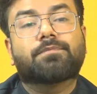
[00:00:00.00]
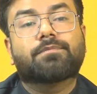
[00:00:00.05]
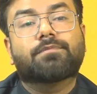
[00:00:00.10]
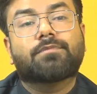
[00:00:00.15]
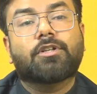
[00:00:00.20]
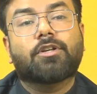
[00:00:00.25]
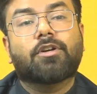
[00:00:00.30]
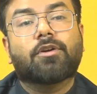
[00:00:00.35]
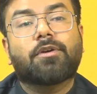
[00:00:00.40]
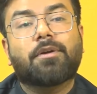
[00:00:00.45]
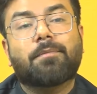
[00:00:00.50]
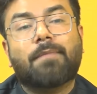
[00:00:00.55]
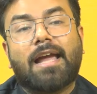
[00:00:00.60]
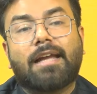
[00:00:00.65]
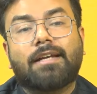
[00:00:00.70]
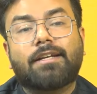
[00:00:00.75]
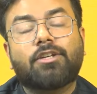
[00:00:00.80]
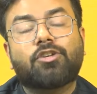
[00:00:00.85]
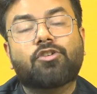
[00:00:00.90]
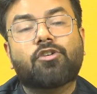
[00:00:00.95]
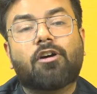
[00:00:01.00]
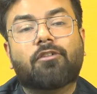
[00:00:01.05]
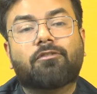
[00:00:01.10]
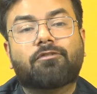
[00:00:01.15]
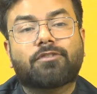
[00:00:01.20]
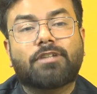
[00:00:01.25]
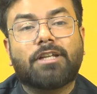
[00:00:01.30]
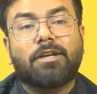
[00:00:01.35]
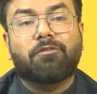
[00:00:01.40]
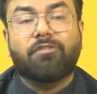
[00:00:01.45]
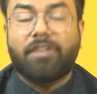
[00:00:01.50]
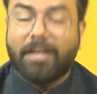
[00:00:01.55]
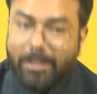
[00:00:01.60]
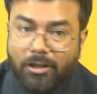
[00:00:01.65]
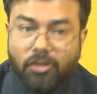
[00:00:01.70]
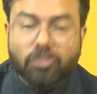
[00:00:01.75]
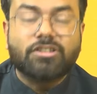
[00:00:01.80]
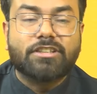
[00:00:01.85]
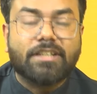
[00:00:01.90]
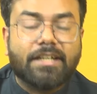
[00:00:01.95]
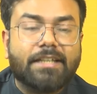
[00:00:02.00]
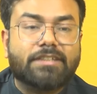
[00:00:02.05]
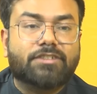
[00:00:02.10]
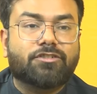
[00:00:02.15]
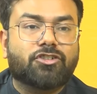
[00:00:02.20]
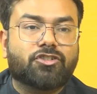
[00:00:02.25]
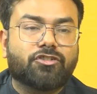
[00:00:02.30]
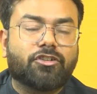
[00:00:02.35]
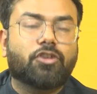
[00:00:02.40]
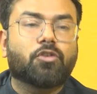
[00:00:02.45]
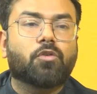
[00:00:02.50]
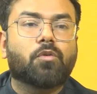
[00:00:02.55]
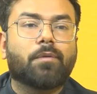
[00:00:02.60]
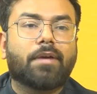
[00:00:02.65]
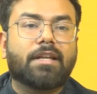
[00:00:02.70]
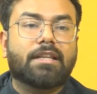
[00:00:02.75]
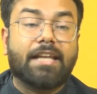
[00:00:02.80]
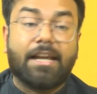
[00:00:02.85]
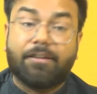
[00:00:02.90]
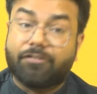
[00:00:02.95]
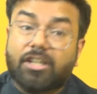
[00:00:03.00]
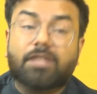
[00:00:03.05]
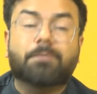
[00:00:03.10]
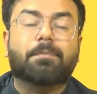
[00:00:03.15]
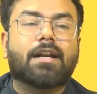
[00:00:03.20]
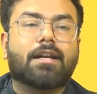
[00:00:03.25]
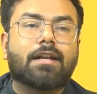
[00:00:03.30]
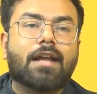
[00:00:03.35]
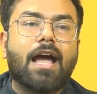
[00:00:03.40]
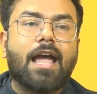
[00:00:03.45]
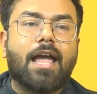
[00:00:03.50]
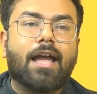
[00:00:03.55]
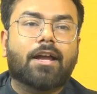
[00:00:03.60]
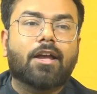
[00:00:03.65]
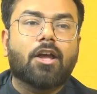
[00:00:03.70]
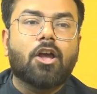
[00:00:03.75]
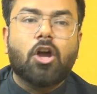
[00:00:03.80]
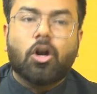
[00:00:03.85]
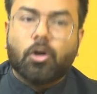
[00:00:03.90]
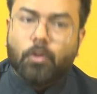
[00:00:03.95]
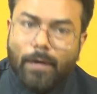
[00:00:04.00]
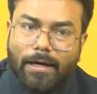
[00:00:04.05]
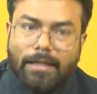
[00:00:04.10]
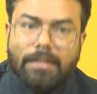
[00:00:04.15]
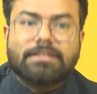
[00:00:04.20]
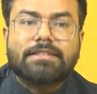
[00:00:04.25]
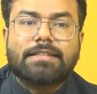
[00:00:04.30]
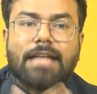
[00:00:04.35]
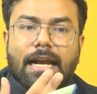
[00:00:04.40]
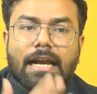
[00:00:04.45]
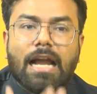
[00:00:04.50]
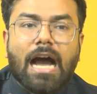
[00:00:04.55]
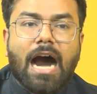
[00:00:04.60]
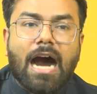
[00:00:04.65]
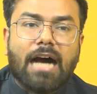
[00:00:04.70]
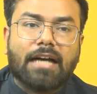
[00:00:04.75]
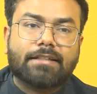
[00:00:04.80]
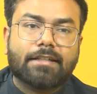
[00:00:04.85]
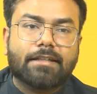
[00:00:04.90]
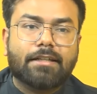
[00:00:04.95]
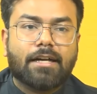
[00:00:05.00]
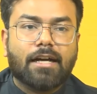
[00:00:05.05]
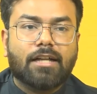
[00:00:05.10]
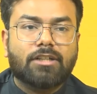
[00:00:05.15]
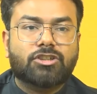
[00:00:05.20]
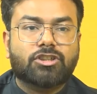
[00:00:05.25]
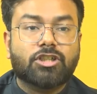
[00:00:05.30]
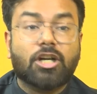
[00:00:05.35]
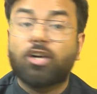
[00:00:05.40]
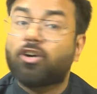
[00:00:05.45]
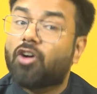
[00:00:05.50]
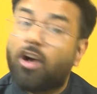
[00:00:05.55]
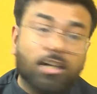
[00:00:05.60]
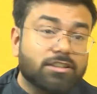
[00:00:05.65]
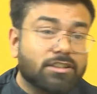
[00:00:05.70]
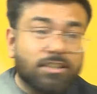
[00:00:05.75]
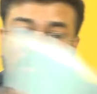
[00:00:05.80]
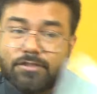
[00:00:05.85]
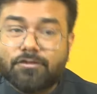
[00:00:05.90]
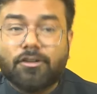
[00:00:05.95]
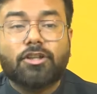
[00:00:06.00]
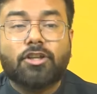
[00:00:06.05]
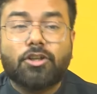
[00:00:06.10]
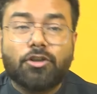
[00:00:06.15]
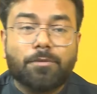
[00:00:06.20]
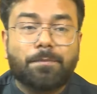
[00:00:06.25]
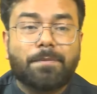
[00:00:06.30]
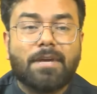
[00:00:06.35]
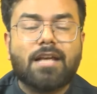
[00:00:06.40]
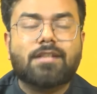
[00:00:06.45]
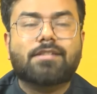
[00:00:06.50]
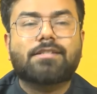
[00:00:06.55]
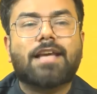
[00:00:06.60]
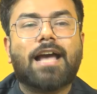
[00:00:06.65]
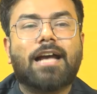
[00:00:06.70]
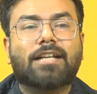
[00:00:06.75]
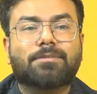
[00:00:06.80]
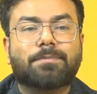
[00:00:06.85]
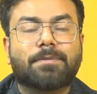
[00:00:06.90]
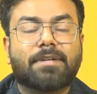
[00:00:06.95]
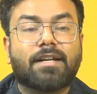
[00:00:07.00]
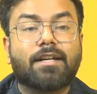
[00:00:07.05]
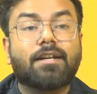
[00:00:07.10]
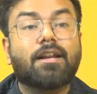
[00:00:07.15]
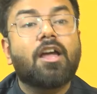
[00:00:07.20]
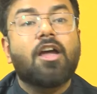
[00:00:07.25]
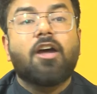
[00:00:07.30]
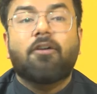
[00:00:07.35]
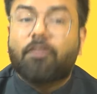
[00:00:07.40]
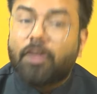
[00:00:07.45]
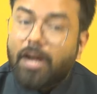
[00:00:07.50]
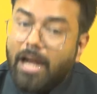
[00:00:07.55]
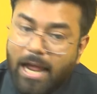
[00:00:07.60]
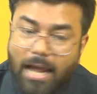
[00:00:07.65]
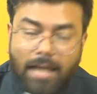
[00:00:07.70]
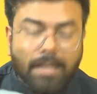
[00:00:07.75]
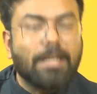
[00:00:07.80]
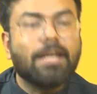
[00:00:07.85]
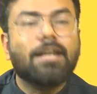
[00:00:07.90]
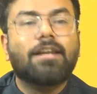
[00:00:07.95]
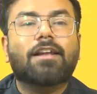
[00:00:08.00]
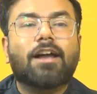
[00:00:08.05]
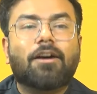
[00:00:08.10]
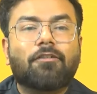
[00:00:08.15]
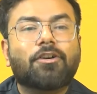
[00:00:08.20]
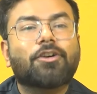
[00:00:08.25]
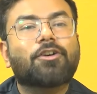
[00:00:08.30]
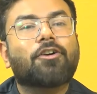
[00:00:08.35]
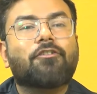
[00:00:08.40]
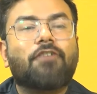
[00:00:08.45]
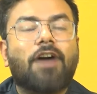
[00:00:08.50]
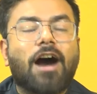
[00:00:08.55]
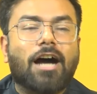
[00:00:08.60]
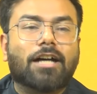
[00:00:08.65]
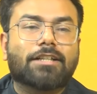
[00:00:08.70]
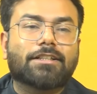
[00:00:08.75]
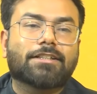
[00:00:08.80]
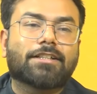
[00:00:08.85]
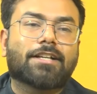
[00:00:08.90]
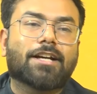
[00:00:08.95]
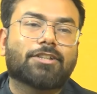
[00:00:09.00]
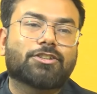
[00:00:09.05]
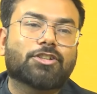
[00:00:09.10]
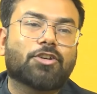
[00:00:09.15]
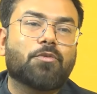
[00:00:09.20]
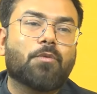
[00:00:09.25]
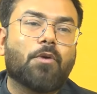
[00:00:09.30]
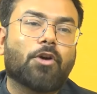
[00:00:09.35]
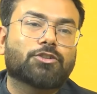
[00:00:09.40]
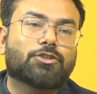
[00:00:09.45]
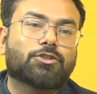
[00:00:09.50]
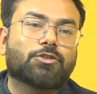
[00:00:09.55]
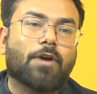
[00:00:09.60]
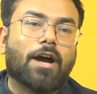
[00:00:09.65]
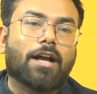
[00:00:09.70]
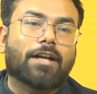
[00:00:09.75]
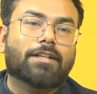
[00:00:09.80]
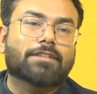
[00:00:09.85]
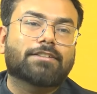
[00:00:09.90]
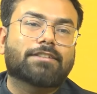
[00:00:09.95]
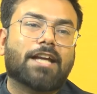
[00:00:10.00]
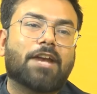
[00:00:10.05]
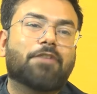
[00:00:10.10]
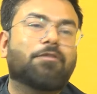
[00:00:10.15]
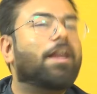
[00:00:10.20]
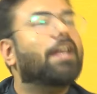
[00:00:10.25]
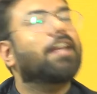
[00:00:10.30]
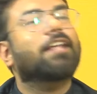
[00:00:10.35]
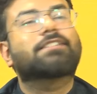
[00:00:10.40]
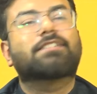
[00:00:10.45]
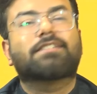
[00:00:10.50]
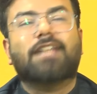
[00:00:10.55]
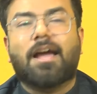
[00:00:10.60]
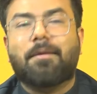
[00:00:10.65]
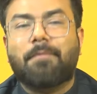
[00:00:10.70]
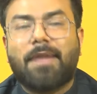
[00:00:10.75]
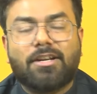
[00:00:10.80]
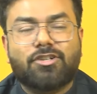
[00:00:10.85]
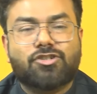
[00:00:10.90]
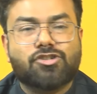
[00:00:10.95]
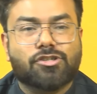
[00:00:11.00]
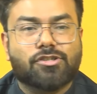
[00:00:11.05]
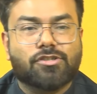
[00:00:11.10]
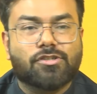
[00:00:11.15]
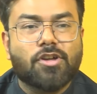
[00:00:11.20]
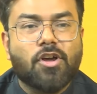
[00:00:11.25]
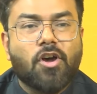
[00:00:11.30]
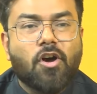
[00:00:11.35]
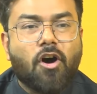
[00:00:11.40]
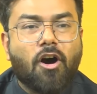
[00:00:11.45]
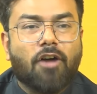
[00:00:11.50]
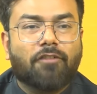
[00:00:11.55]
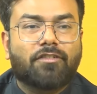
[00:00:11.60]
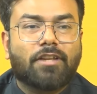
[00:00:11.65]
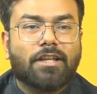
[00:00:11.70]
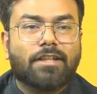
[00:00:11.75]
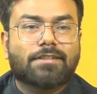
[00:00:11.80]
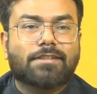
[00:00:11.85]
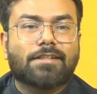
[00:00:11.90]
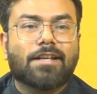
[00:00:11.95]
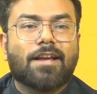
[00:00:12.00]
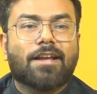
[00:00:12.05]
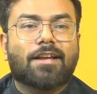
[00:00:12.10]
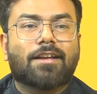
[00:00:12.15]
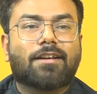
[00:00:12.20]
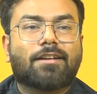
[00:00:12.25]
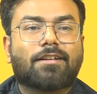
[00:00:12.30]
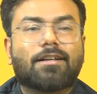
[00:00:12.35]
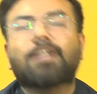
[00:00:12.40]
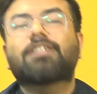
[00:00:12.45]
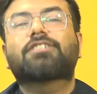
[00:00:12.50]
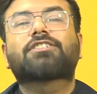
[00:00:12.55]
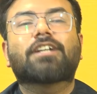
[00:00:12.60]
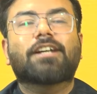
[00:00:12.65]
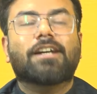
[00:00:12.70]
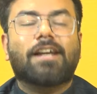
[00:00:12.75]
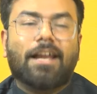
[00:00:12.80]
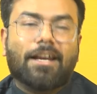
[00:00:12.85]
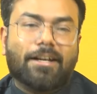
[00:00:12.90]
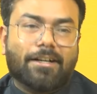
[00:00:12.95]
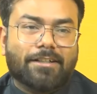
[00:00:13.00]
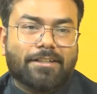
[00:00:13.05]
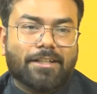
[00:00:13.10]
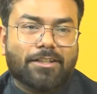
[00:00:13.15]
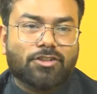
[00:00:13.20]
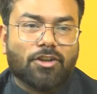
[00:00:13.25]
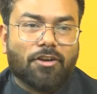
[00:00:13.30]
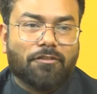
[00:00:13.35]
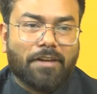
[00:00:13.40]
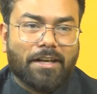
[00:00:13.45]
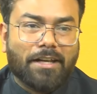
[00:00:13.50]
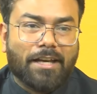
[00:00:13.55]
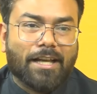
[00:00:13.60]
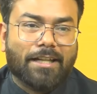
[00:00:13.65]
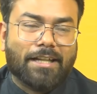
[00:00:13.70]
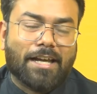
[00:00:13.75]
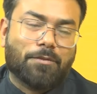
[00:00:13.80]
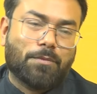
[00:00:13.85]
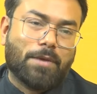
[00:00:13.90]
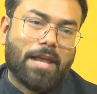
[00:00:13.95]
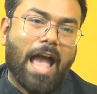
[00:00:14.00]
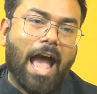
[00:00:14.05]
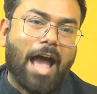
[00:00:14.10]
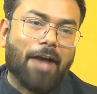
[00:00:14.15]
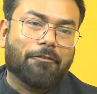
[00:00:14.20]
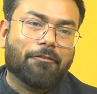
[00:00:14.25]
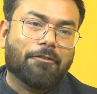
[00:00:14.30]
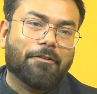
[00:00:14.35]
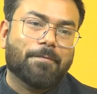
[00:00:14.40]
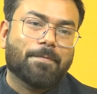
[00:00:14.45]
reminding you of the video series which we do with Devdutt Patnaik to understand art and culture, not just for the UPSC aspirant, for any lover of art and culture who wants to understand various dimensions of this cultural heritage of India that we have.